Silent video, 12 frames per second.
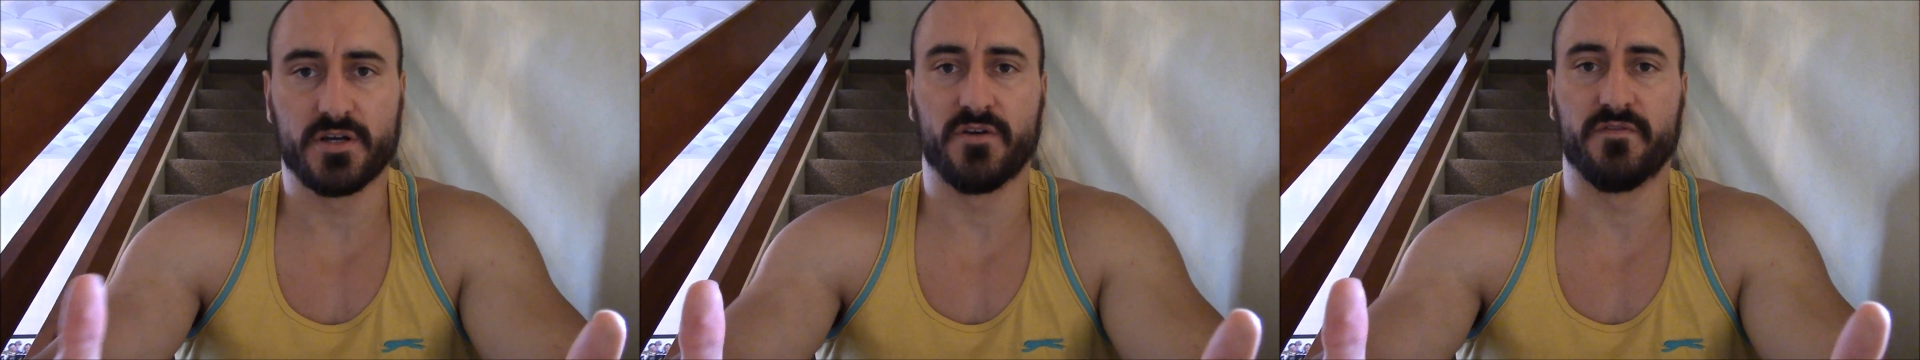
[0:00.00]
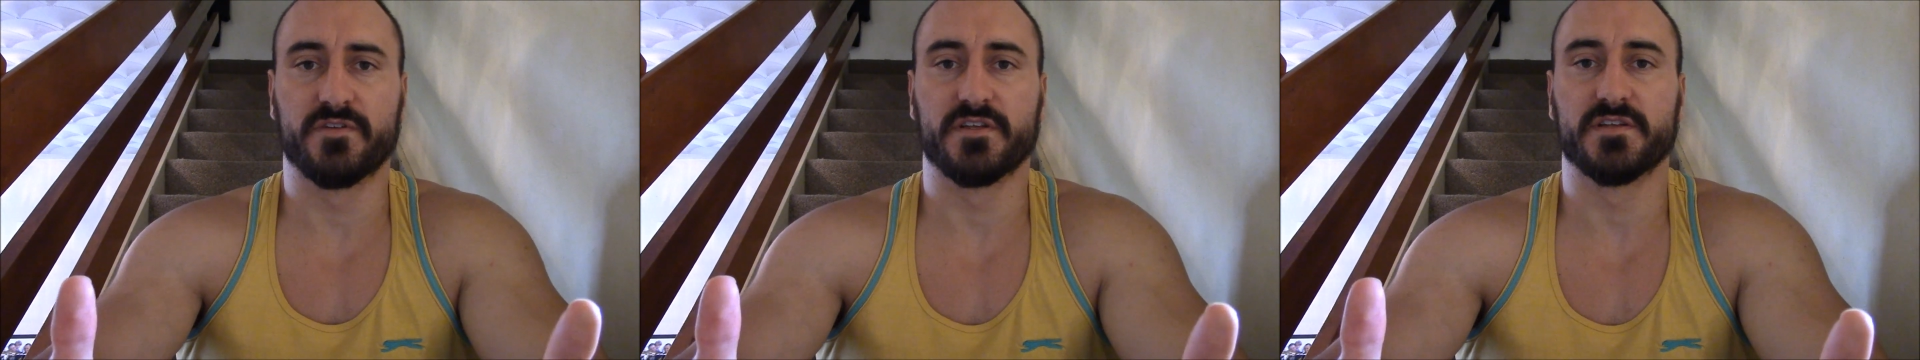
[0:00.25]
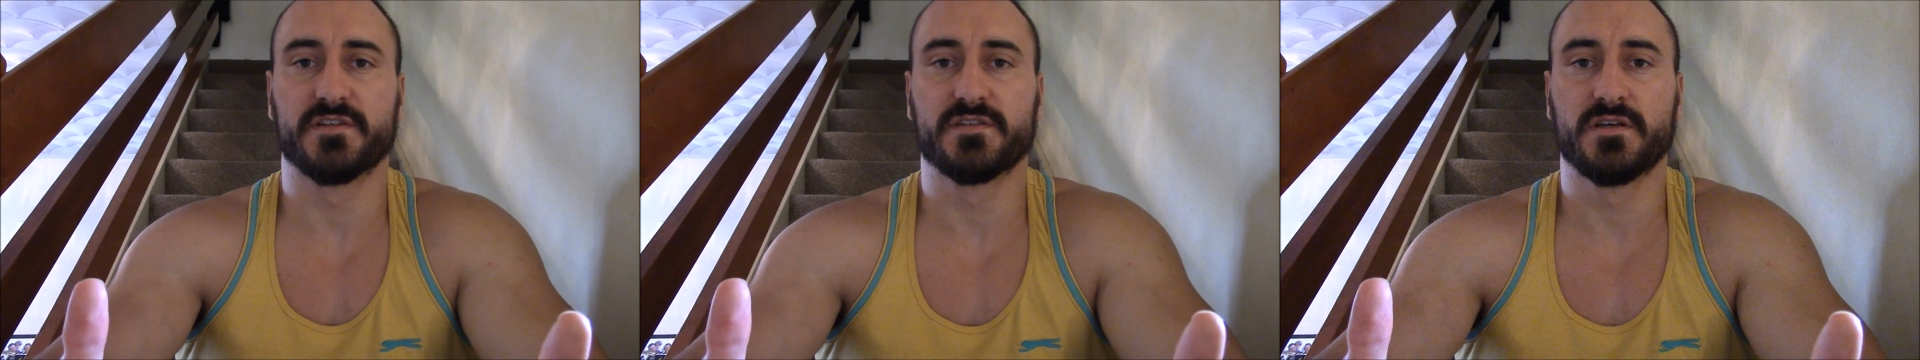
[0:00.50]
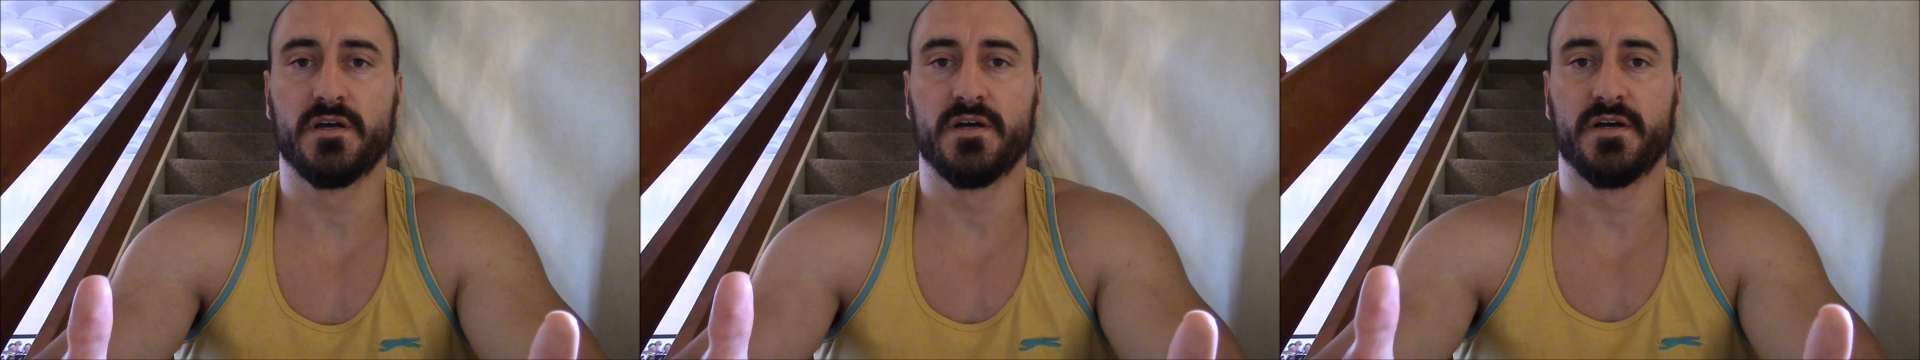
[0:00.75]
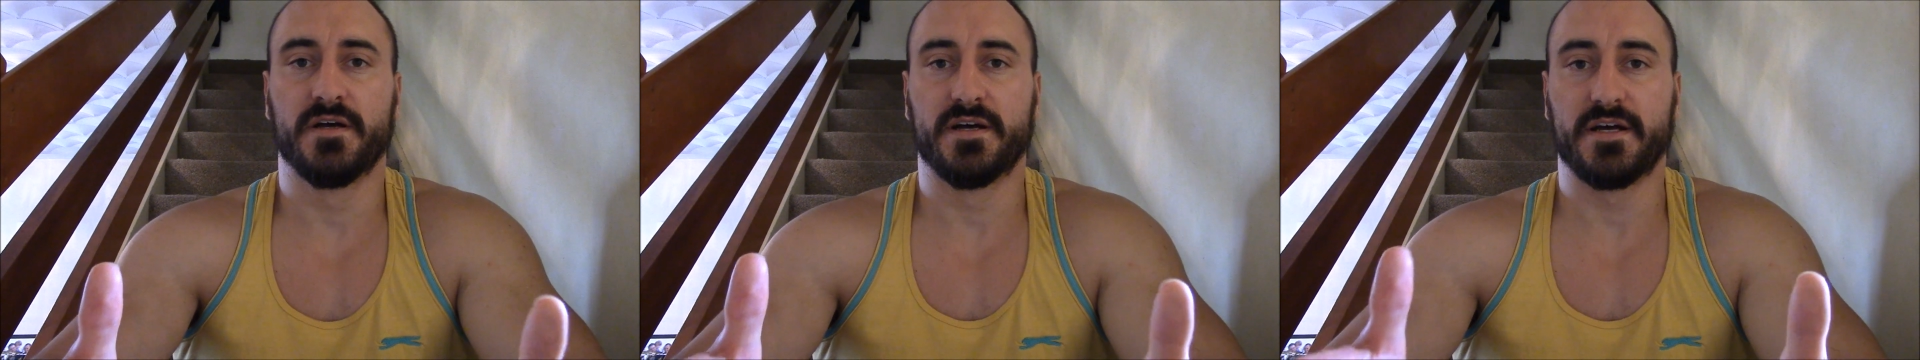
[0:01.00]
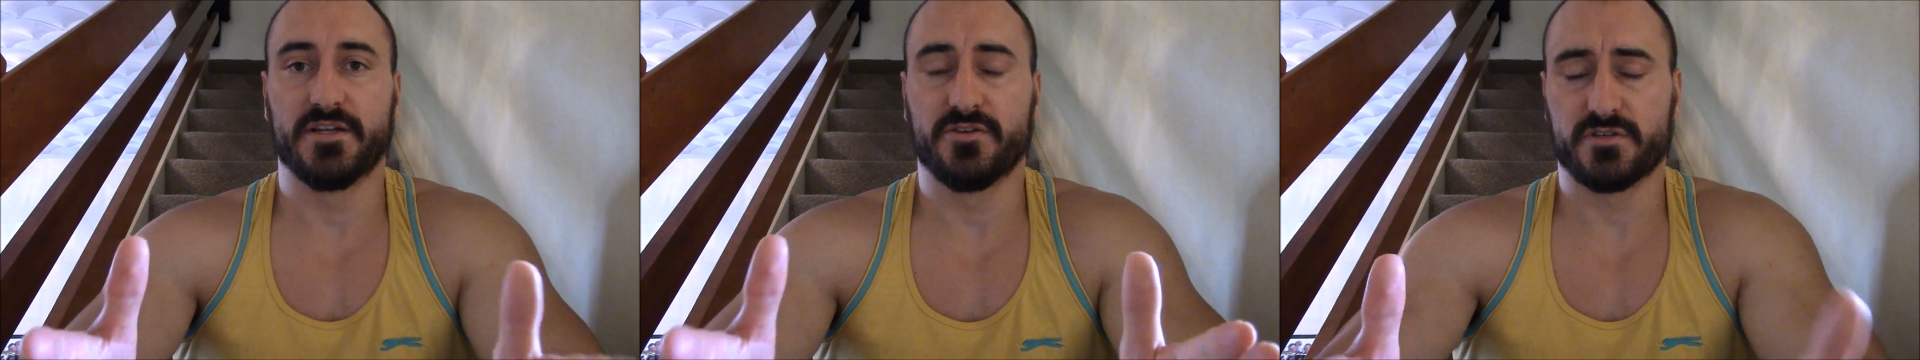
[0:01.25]
confidence,
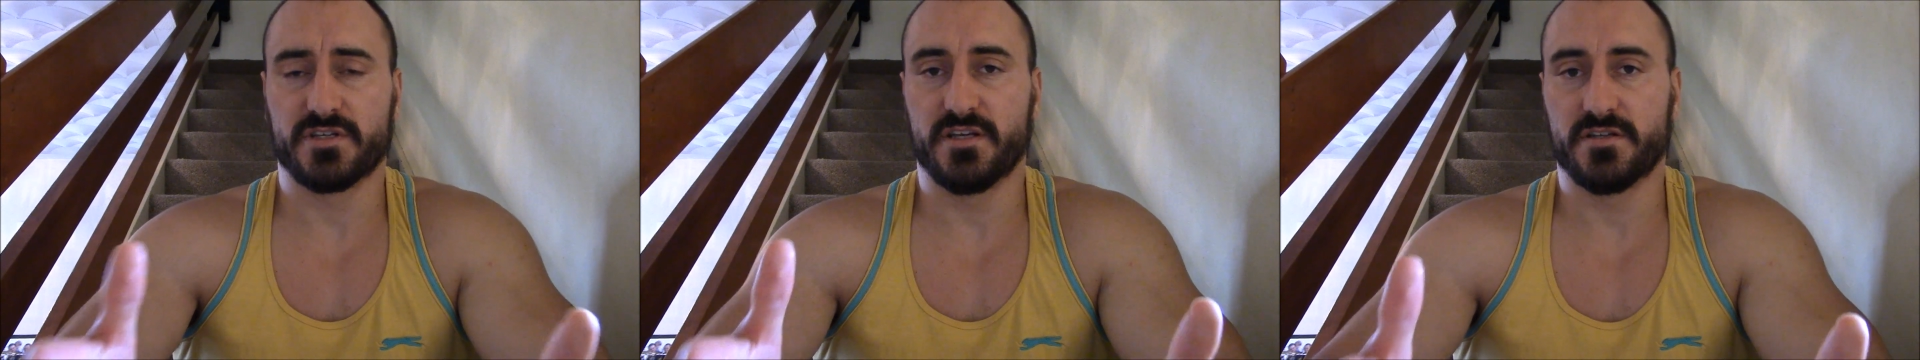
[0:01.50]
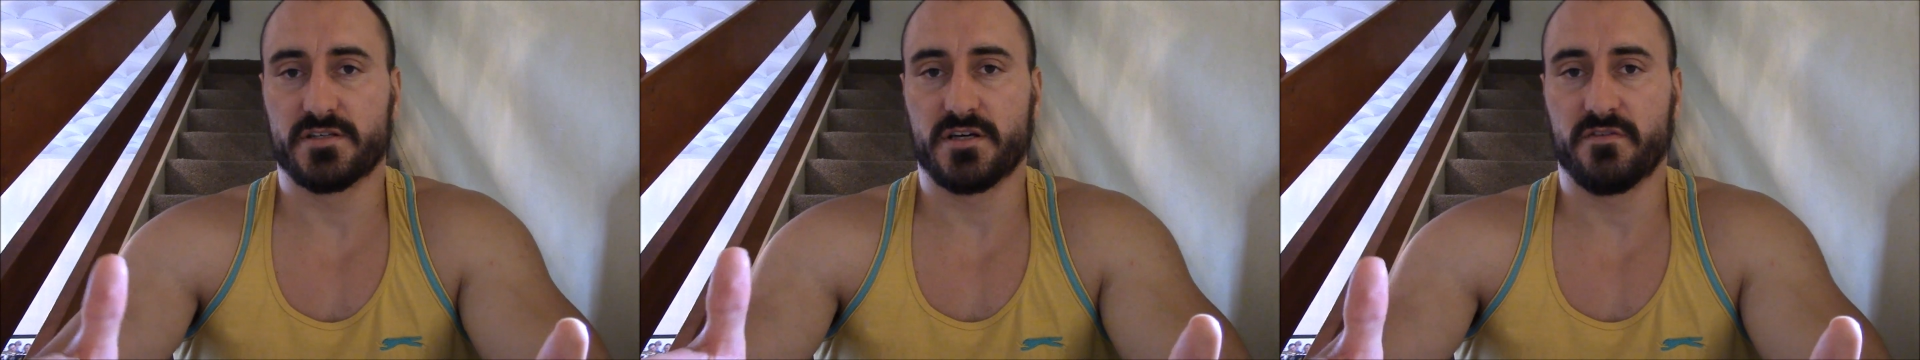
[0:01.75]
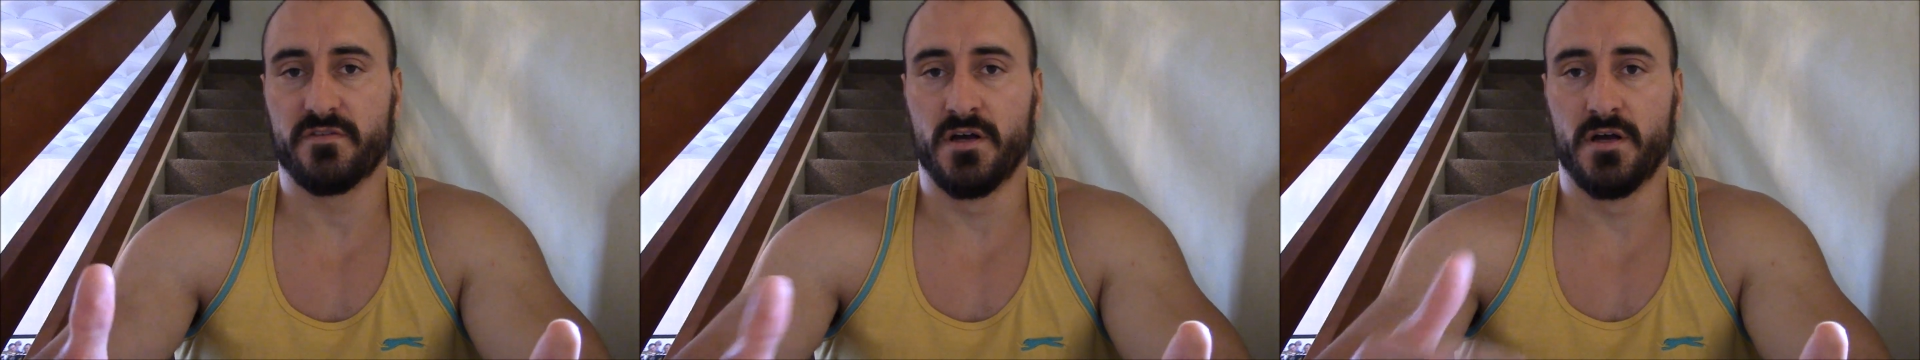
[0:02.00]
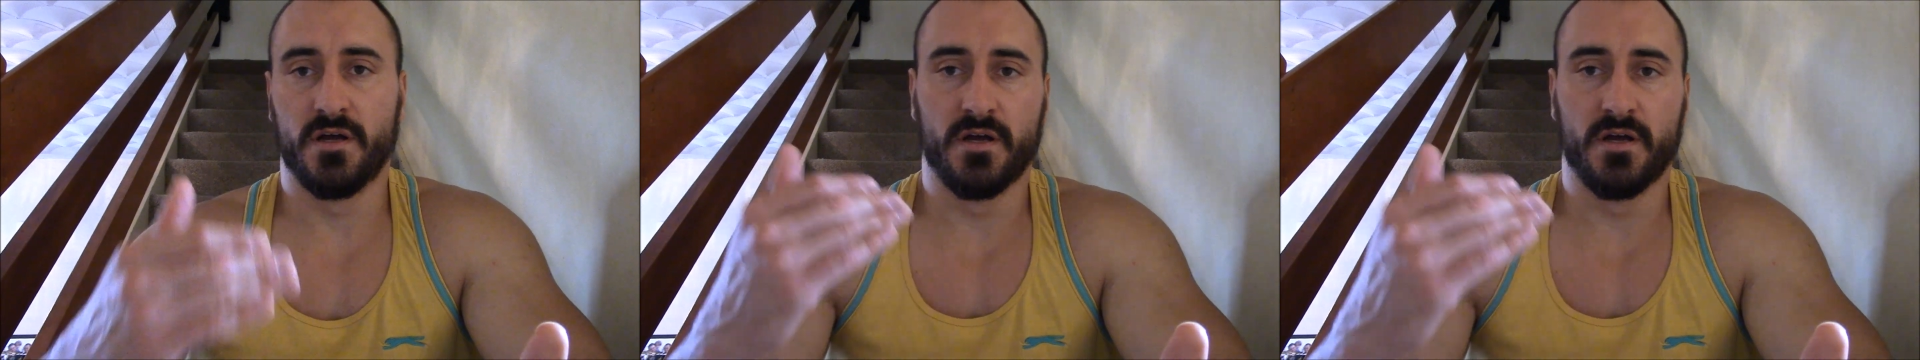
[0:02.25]
and you're saying to yourself,